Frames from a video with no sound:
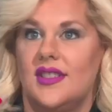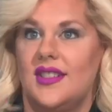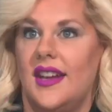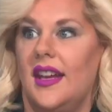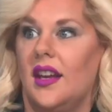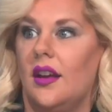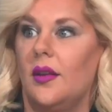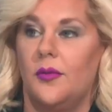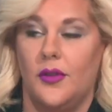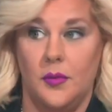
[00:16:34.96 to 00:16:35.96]
to take
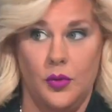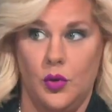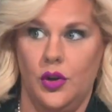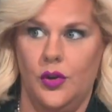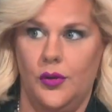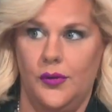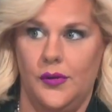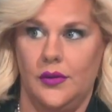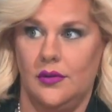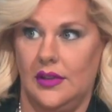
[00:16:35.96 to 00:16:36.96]
income from the
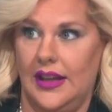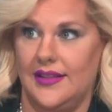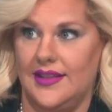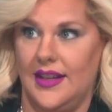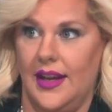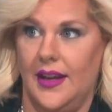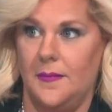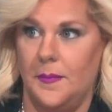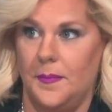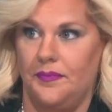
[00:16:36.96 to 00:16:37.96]
roof, let's
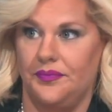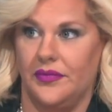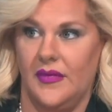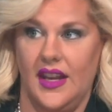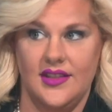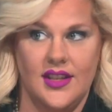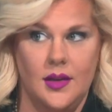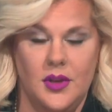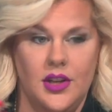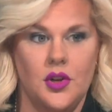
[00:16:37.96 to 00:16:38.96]
say, that's
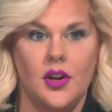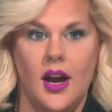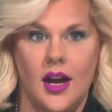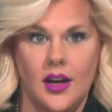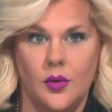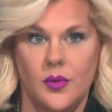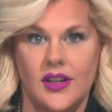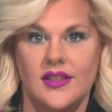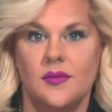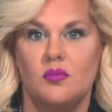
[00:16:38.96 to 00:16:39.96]
going to be your higher
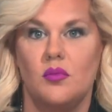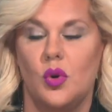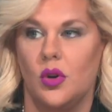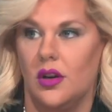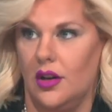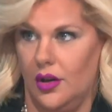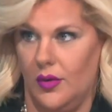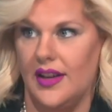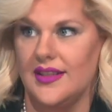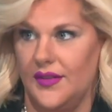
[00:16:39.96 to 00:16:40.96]
risk, more
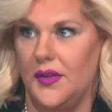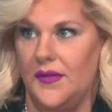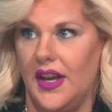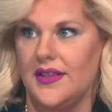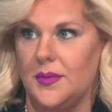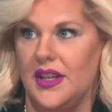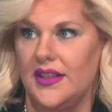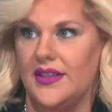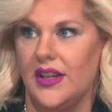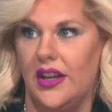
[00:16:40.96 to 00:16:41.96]
aggressive
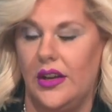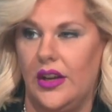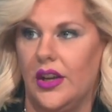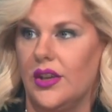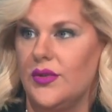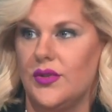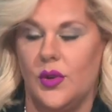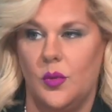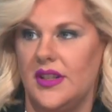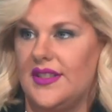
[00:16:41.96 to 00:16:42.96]
investments.
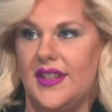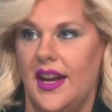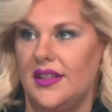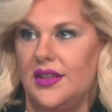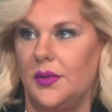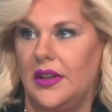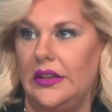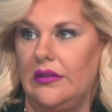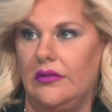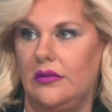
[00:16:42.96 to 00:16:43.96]
So what's that
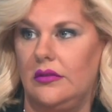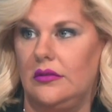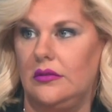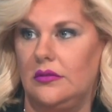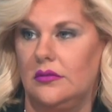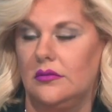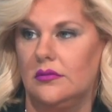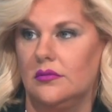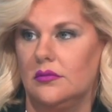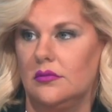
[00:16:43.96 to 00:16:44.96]
doing?
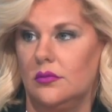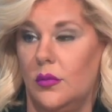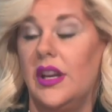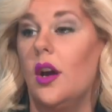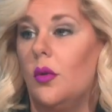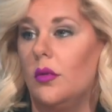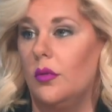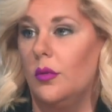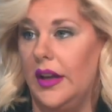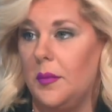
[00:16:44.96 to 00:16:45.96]
We know
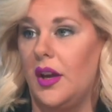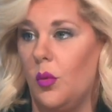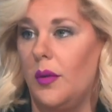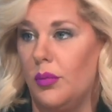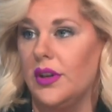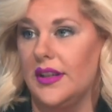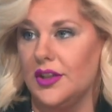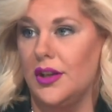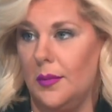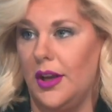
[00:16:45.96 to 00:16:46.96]
we can make one
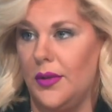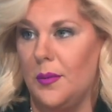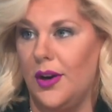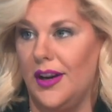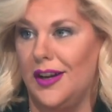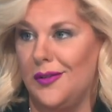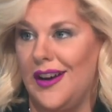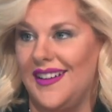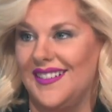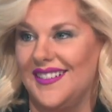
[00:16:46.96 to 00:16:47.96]
prediction about the market, right?